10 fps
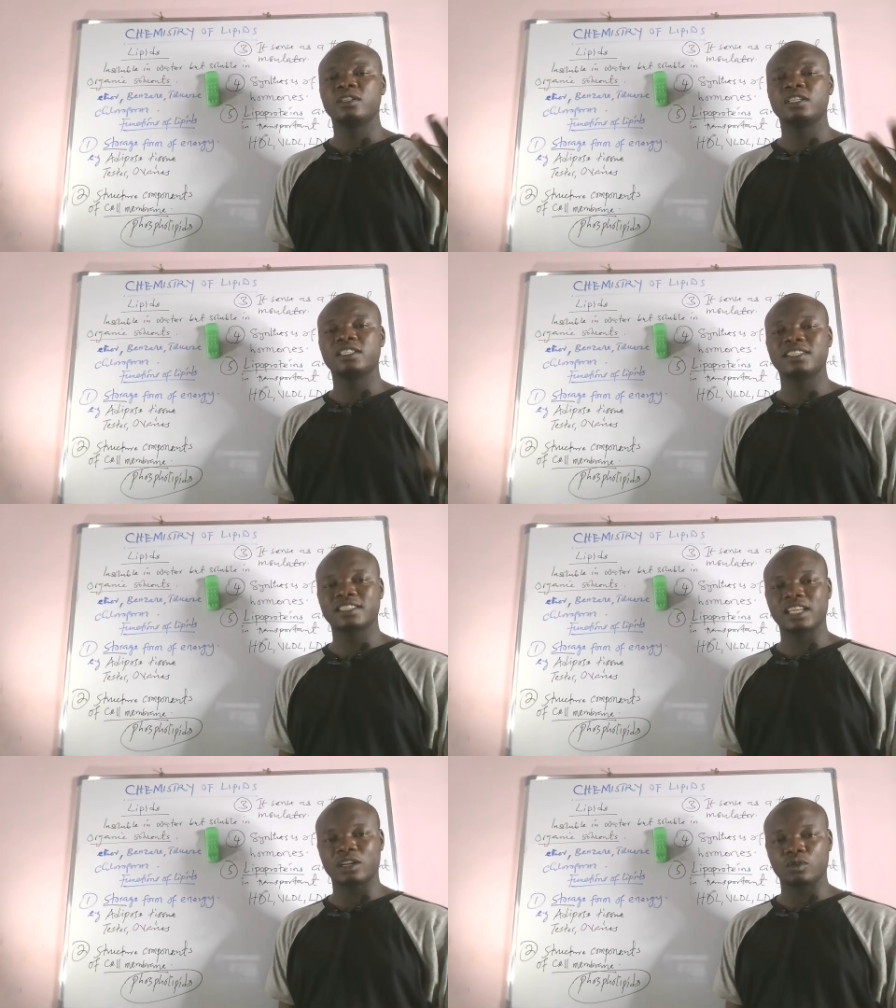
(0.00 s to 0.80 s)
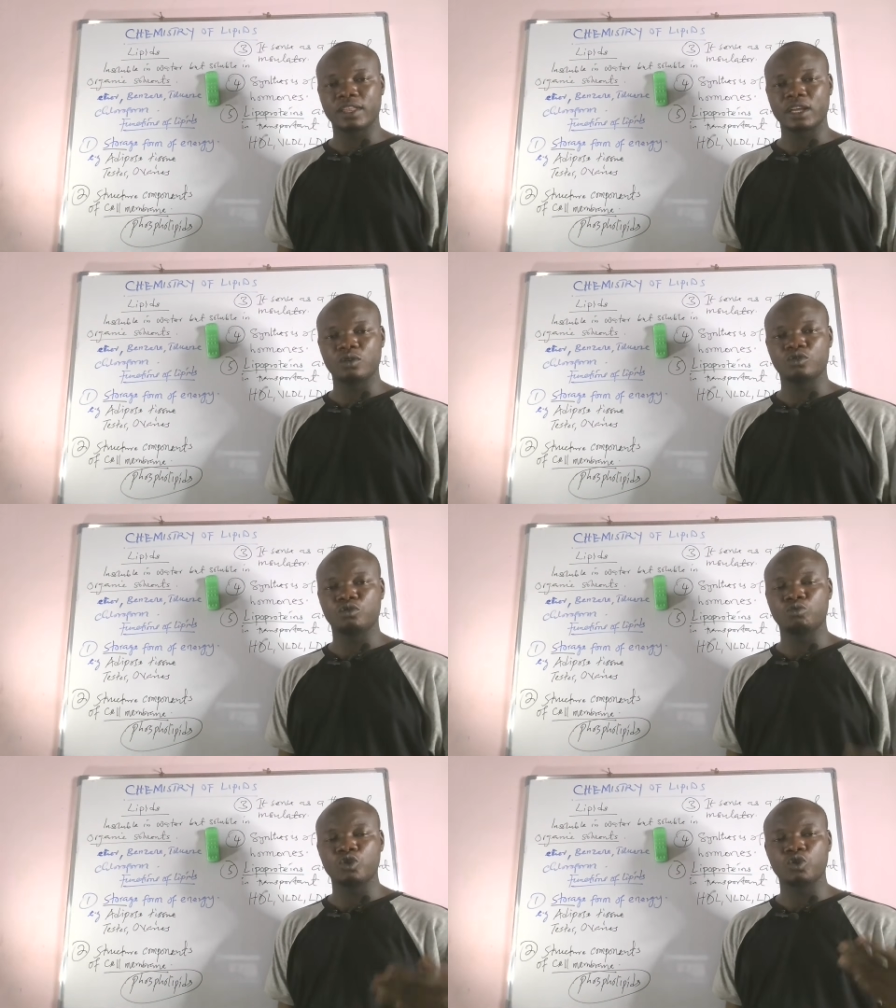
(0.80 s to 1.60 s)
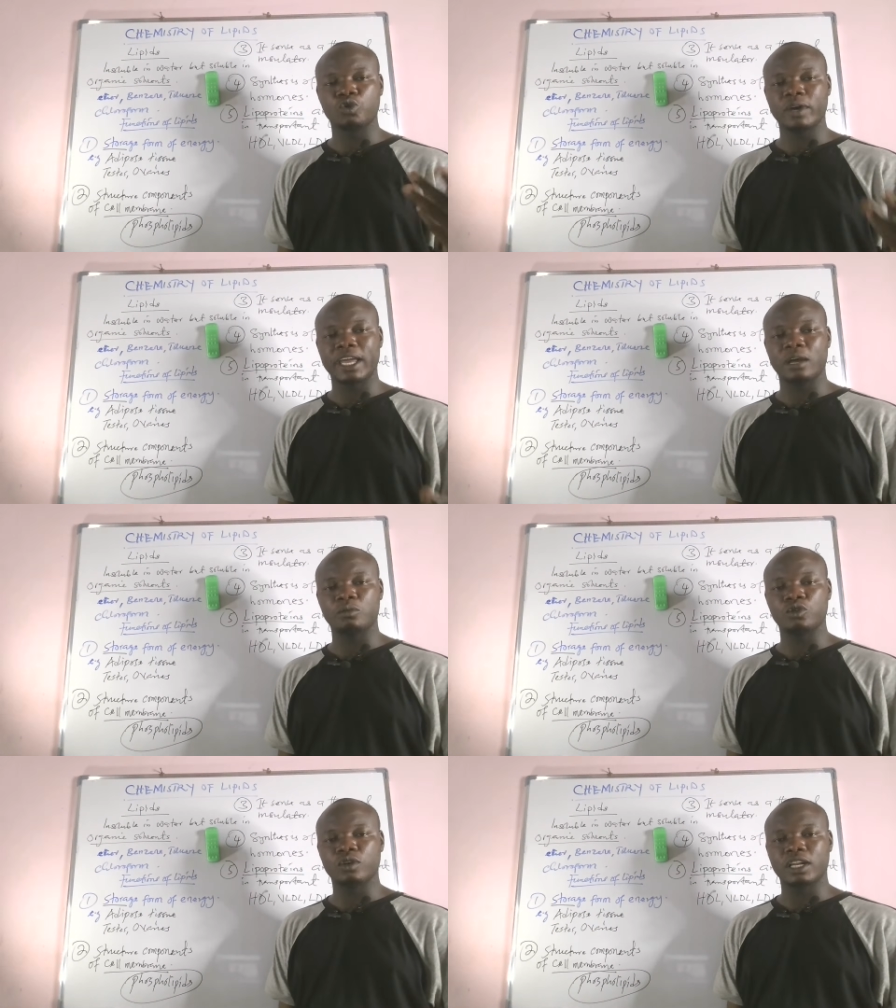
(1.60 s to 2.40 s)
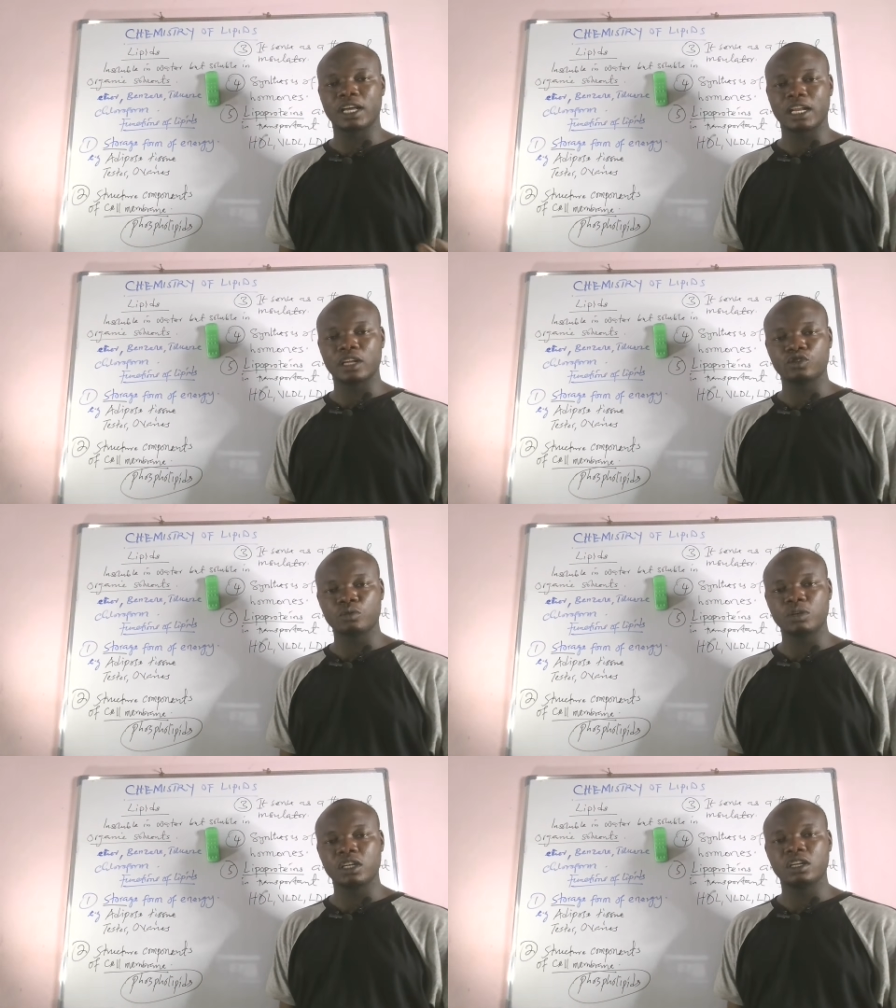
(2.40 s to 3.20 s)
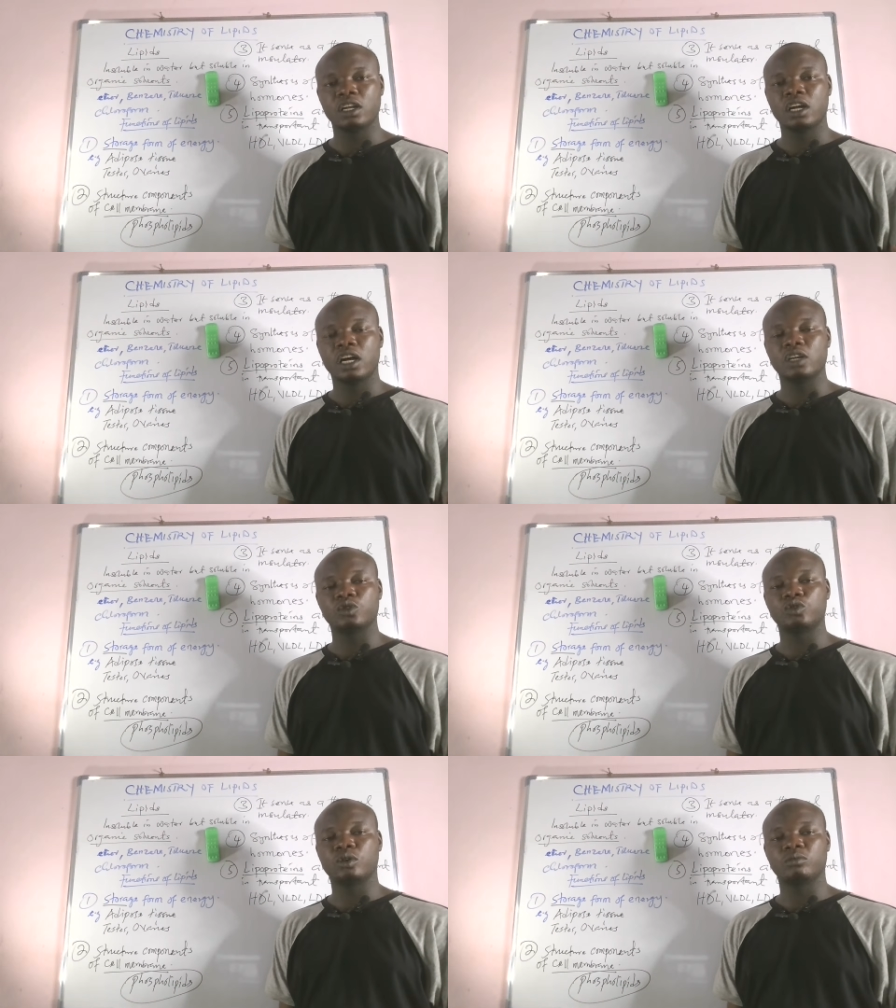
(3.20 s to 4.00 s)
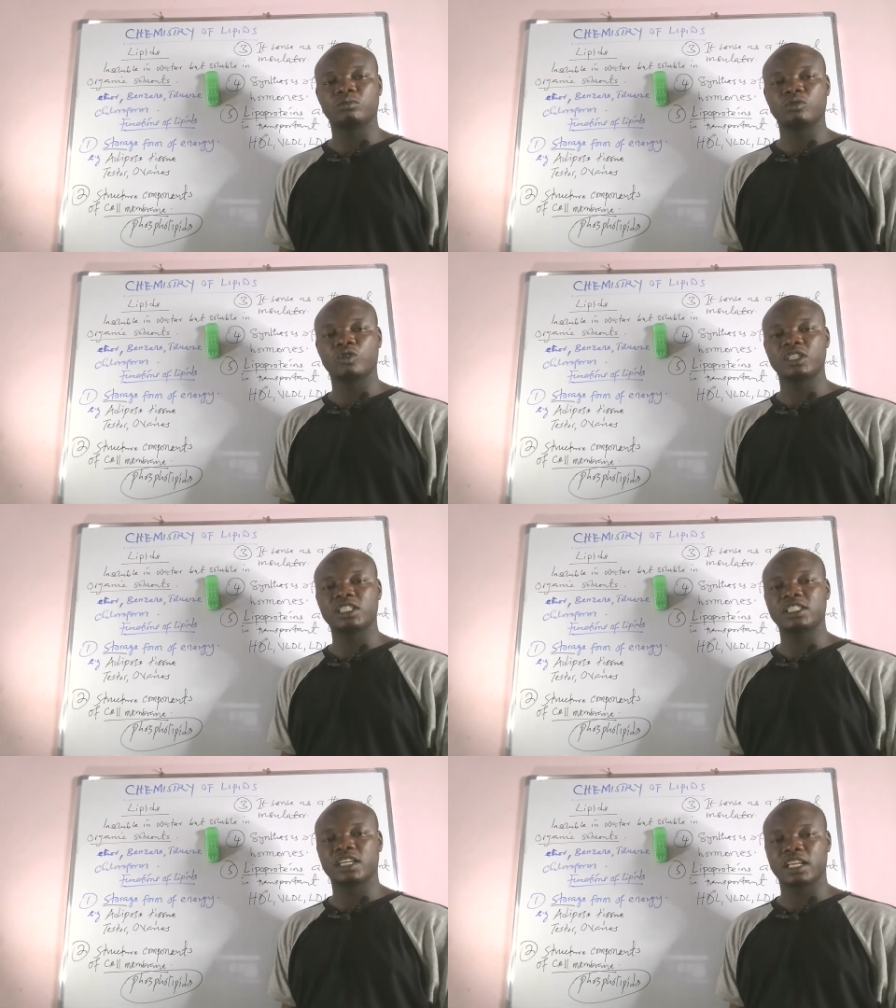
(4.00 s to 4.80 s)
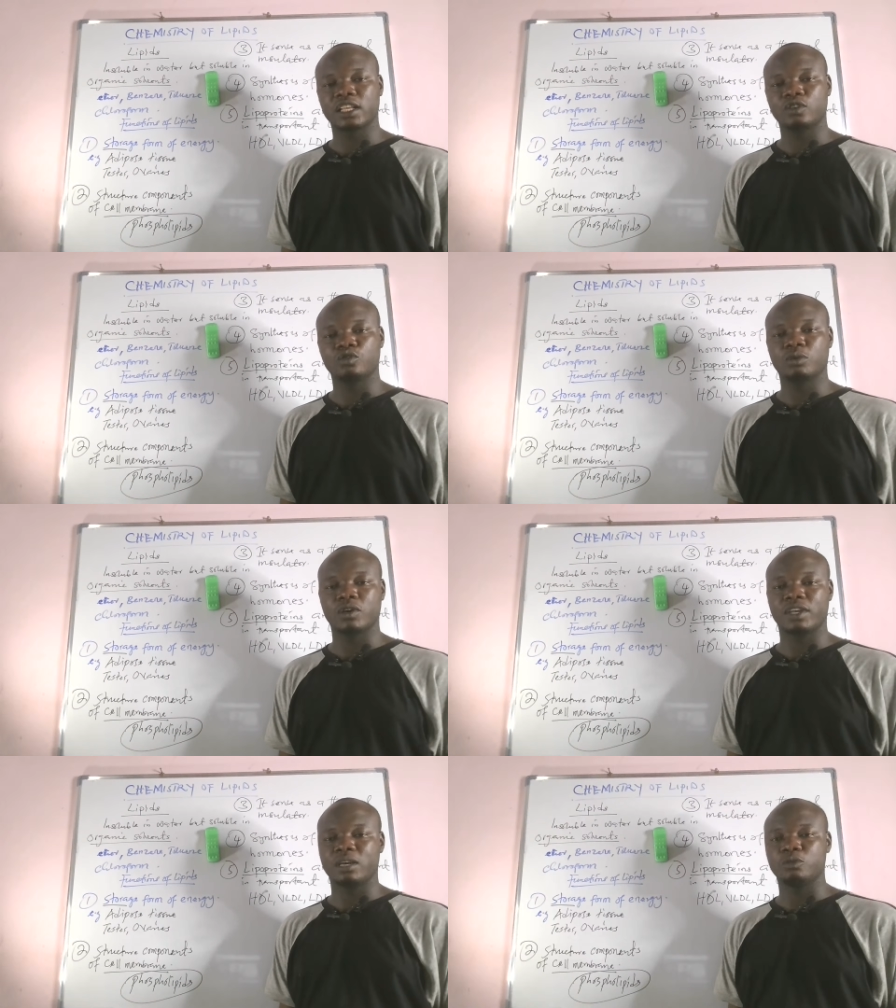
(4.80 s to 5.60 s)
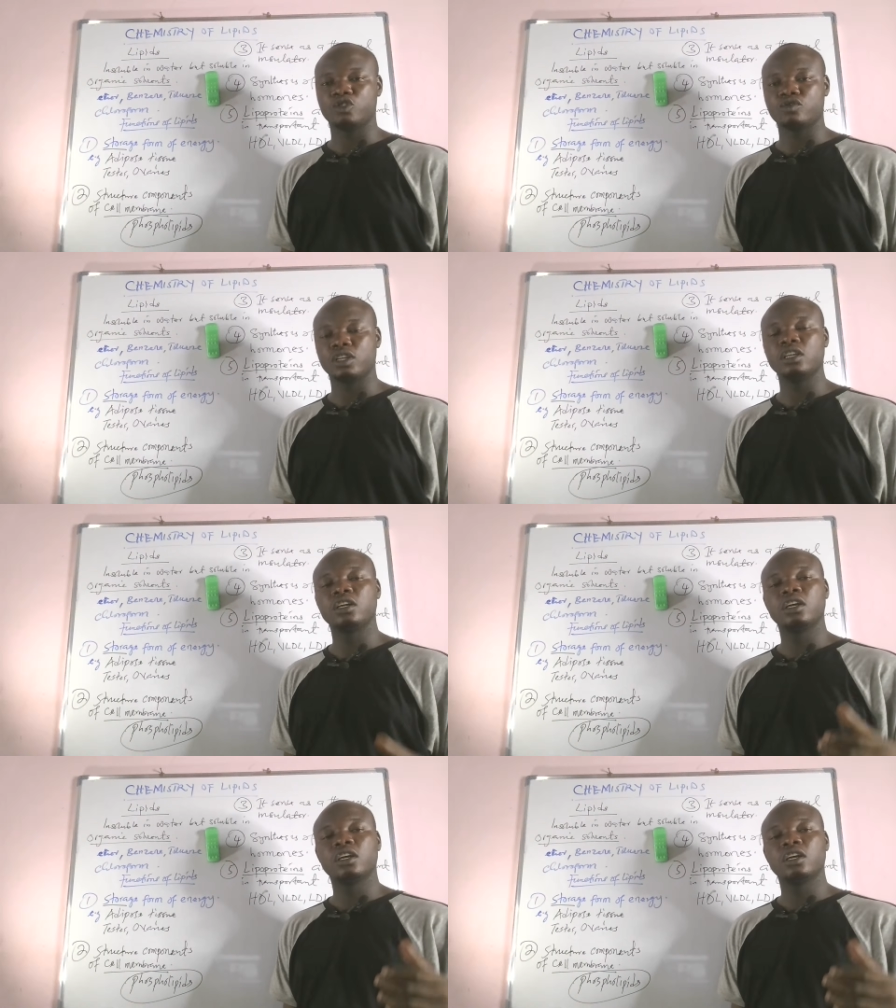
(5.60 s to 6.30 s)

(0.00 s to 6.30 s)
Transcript: This is another YouTube video where I'm doing anatomy and some questions related to biochemistry.